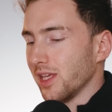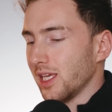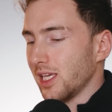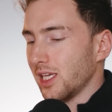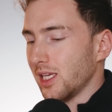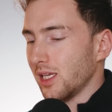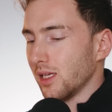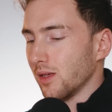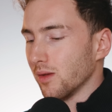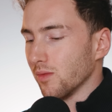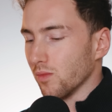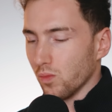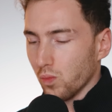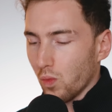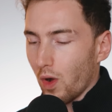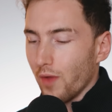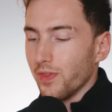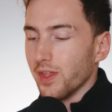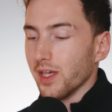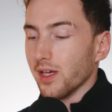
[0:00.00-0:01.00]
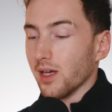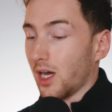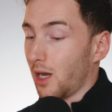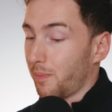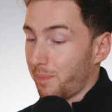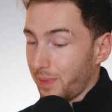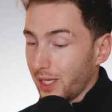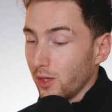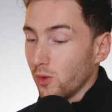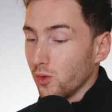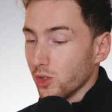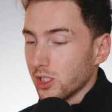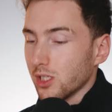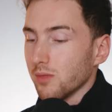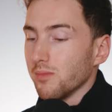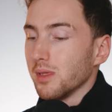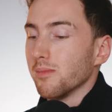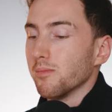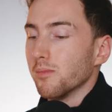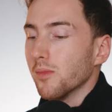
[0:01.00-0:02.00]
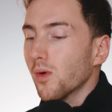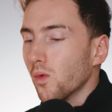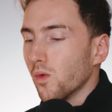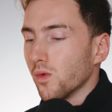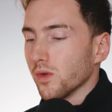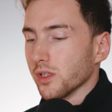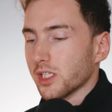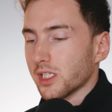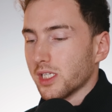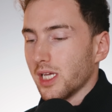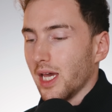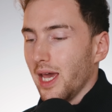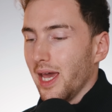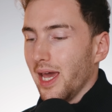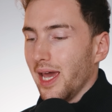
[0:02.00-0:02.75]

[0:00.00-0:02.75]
the one that appeals to me most